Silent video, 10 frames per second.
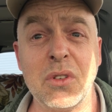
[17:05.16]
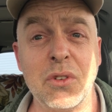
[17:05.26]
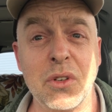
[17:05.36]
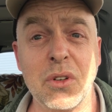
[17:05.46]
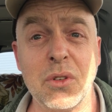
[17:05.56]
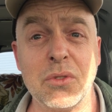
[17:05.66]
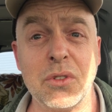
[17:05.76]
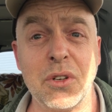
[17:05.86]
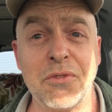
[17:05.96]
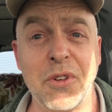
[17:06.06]
and you're
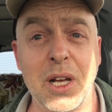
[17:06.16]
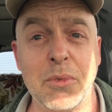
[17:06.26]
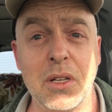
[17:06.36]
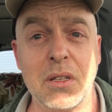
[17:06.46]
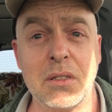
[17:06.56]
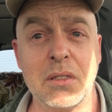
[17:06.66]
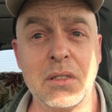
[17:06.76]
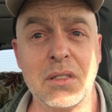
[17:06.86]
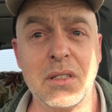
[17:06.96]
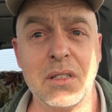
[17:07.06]
losing your family.
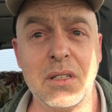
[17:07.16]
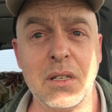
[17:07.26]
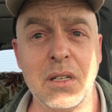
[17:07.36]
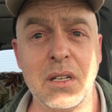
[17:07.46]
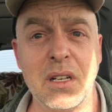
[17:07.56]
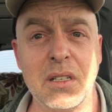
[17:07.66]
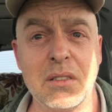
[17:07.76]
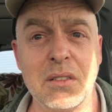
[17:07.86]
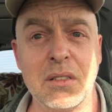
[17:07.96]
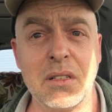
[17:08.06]

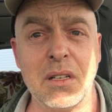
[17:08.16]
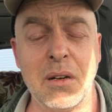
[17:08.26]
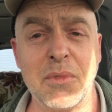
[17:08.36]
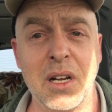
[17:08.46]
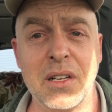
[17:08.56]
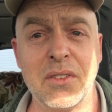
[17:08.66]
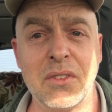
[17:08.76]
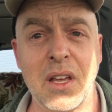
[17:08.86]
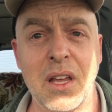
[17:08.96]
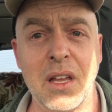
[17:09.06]
I'm not going to
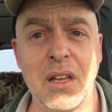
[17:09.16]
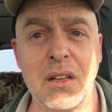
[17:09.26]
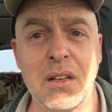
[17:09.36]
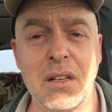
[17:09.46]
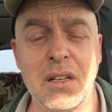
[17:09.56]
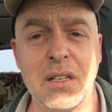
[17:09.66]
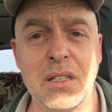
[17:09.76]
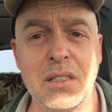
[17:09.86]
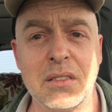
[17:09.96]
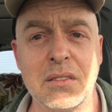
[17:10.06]
say
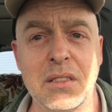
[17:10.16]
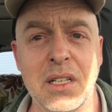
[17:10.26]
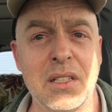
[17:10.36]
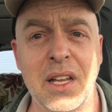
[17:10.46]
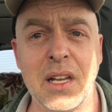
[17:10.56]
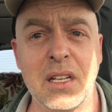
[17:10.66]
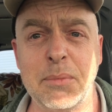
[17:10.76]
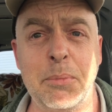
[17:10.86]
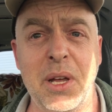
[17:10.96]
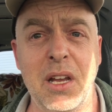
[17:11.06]
and it ain't going to
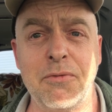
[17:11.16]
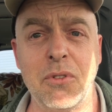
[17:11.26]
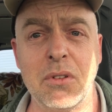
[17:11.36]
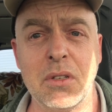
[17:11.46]
be painful.